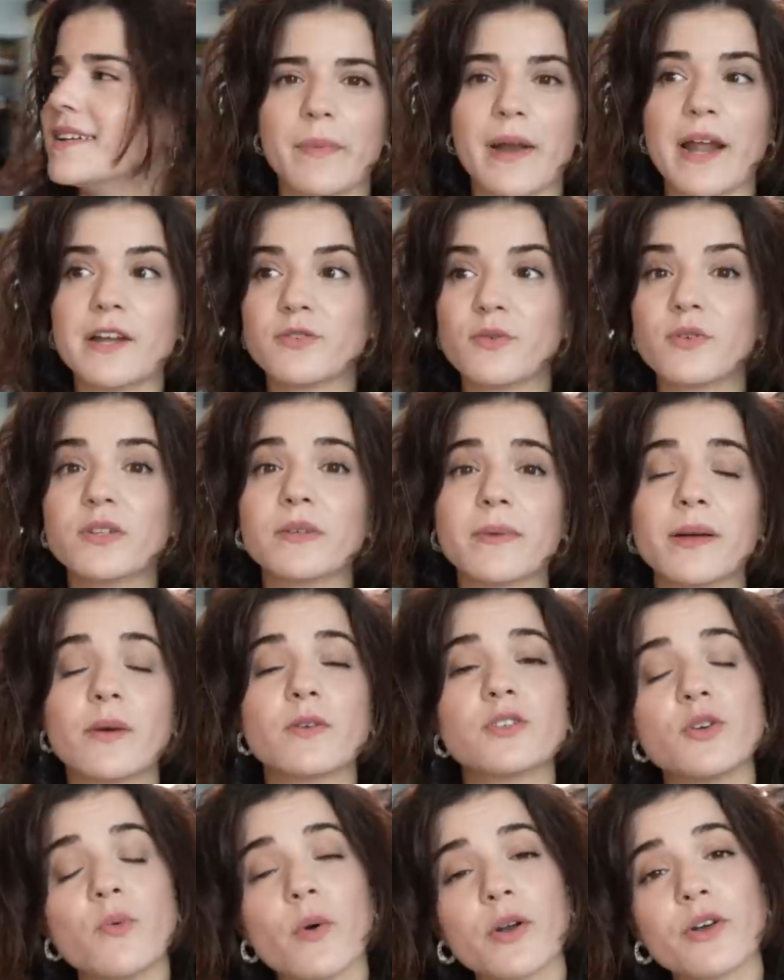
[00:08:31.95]
And I told him,
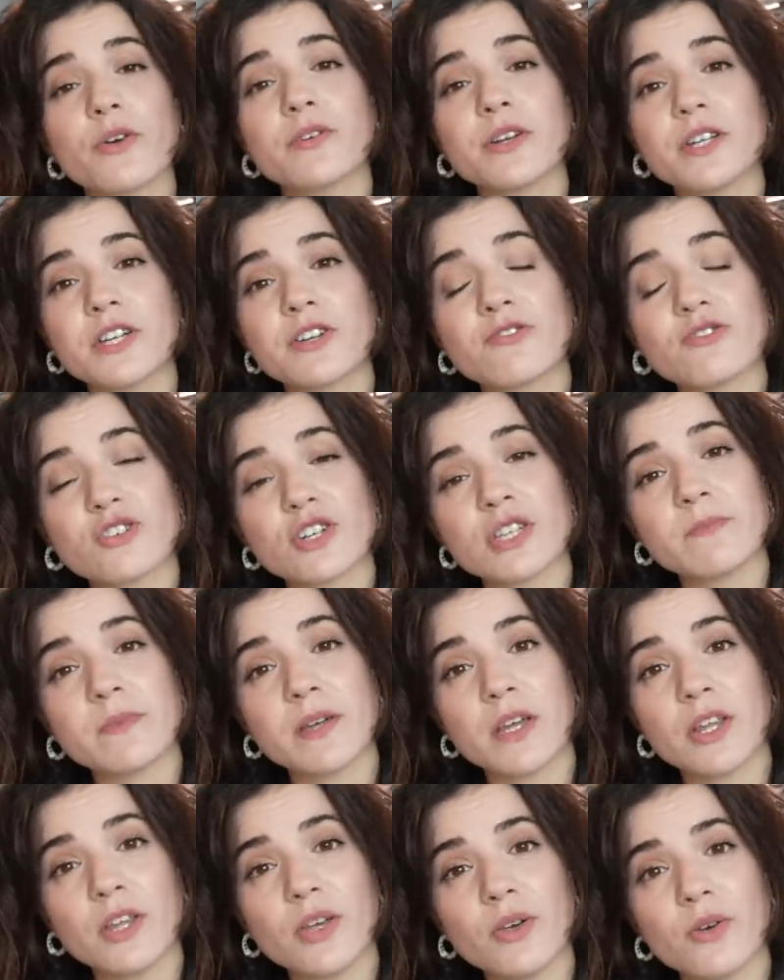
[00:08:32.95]
like, do you want to go to dinner, just
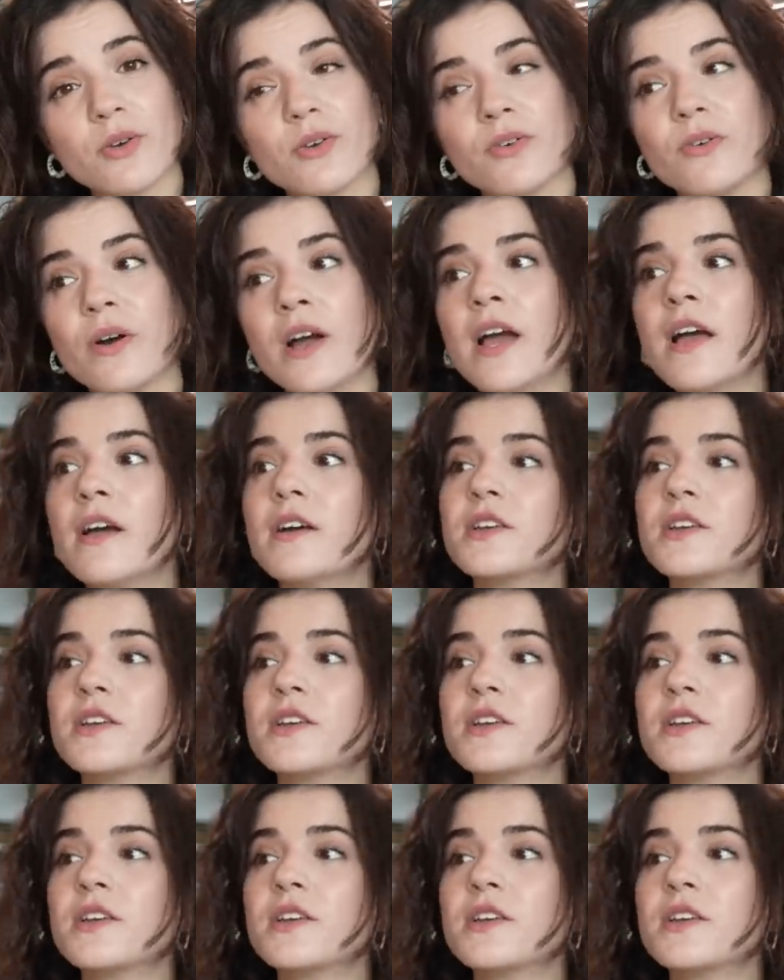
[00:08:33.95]
me and you?